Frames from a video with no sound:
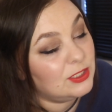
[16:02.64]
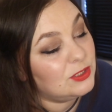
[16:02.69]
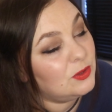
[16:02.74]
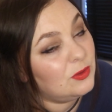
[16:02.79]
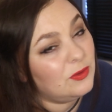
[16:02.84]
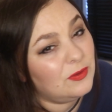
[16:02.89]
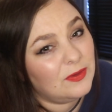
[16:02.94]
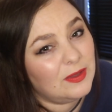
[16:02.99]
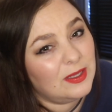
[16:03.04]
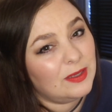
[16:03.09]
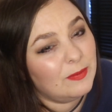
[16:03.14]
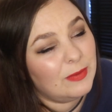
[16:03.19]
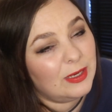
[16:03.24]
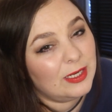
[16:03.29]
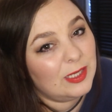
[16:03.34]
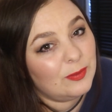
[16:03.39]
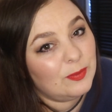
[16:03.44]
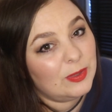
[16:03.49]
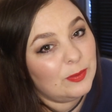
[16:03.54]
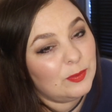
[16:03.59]
don't think
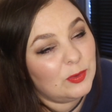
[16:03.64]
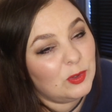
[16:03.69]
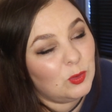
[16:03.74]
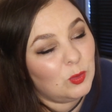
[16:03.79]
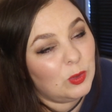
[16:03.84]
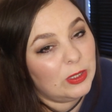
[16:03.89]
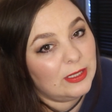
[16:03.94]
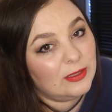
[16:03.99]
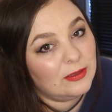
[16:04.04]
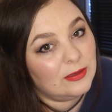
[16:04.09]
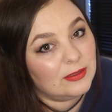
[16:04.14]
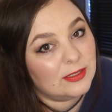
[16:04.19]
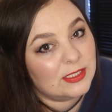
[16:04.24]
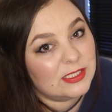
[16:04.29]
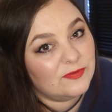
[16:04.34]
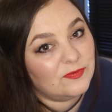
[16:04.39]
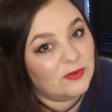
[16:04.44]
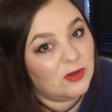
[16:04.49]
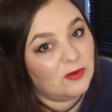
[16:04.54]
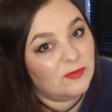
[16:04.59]
many people will,
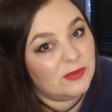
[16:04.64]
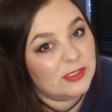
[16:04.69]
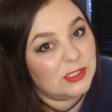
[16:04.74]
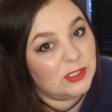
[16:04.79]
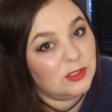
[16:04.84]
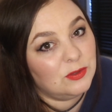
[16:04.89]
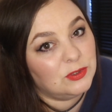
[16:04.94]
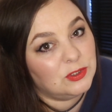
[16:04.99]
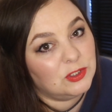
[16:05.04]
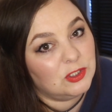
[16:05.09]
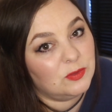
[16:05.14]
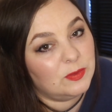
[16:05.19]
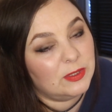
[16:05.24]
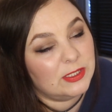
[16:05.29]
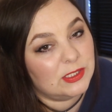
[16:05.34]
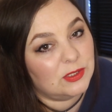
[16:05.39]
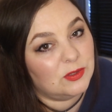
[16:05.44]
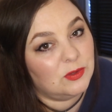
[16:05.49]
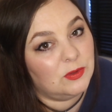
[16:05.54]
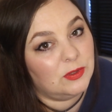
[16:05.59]
as far as
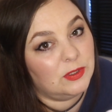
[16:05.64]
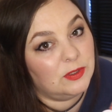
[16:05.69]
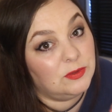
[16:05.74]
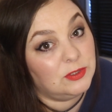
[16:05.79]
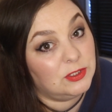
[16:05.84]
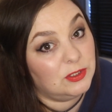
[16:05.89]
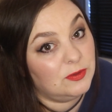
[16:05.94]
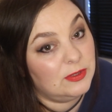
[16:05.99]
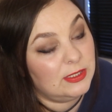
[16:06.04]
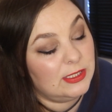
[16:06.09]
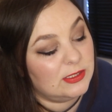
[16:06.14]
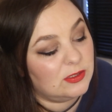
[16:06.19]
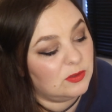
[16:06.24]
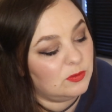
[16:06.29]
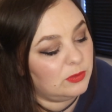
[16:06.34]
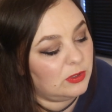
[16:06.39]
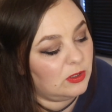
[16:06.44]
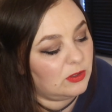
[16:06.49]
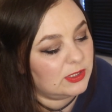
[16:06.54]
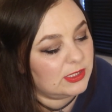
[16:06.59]
YouTubers go who do these
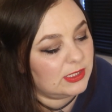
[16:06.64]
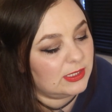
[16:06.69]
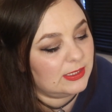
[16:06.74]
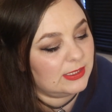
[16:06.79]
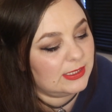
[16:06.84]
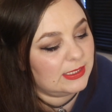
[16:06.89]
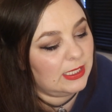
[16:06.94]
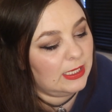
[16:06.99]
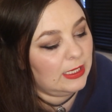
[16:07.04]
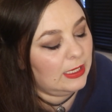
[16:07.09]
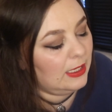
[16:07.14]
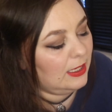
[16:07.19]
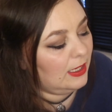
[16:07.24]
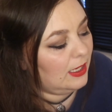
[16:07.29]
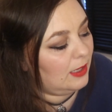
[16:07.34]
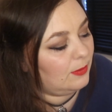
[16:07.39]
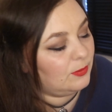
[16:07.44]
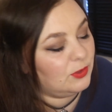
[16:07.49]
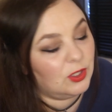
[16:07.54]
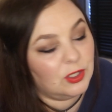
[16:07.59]
unboxings.
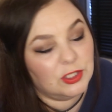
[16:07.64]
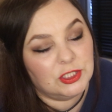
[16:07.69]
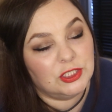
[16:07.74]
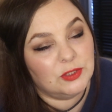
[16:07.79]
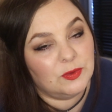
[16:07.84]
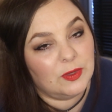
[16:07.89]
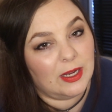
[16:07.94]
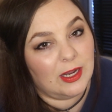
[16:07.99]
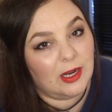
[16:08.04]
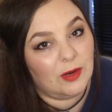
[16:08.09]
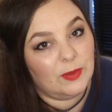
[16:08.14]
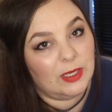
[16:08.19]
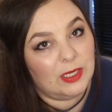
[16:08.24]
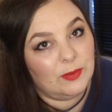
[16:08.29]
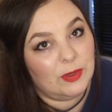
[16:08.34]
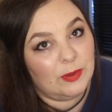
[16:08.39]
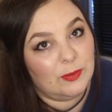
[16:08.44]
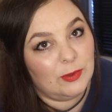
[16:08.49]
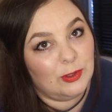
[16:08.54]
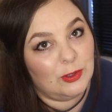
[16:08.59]
I'm not sure how many
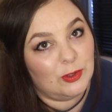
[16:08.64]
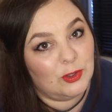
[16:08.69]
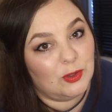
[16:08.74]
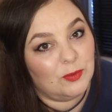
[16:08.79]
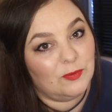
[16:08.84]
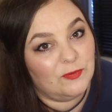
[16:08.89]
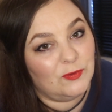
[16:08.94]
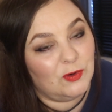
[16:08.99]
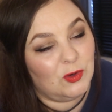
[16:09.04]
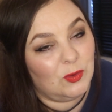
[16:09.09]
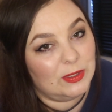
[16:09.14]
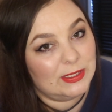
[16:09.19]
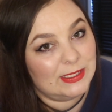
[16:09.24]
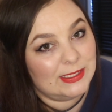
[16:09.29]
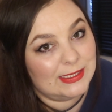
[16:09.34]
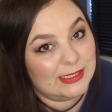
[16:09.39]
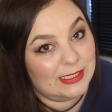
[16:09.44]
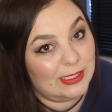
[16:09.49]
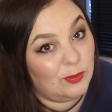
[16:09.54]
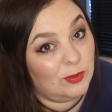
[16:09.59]
people will come forward and
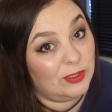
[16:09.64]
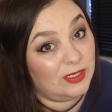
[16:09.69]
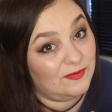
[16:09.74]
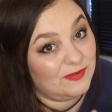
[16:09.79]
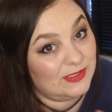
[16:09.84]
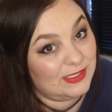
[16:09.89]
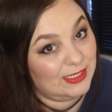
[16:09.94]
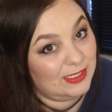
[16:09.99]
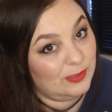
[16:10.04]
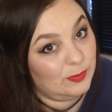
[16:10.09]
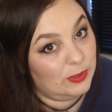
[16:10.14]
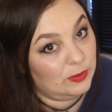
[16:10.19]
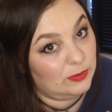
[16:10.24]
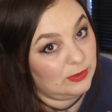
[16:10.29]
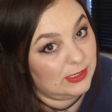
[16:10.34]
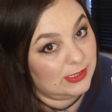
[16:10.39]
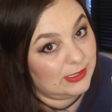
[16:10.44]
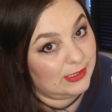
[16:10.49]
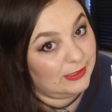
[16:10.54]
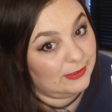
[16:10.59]
say what I've said about
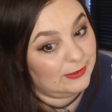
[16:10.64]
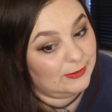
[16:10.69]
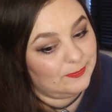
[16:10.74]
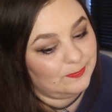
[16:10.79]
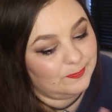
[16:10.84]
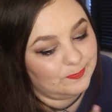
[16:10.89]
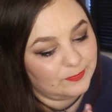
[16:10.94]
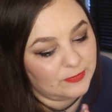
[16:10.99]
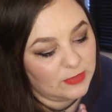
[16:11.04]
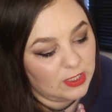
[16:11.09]
this item.